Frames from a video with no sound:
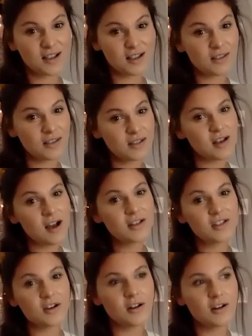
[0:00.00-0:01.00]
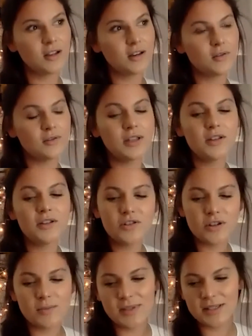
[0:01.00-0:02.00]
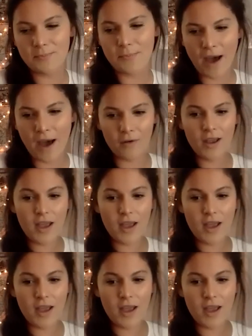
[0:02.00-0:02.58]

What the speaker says: Like the songs are, Little Dreams is about